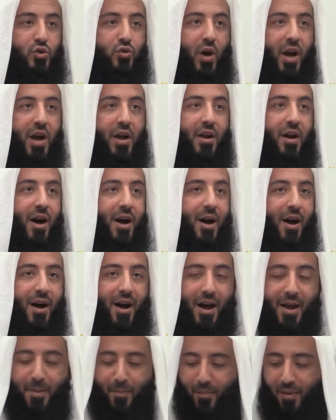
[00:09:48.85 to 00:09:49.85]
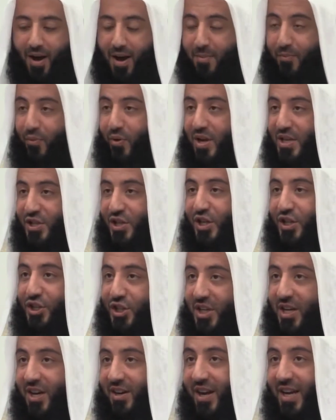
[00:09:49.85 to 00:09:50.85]
So I'm
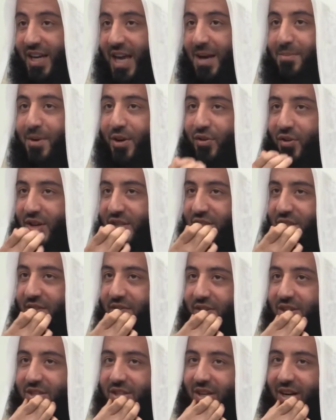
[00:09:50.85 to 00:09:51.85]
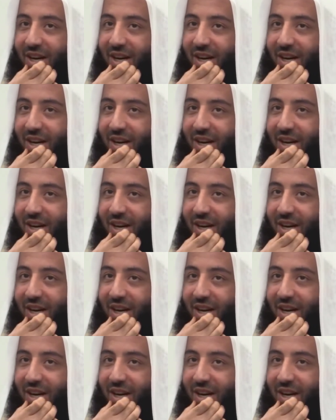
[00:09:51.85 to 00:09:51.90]
researching and I came across the verse.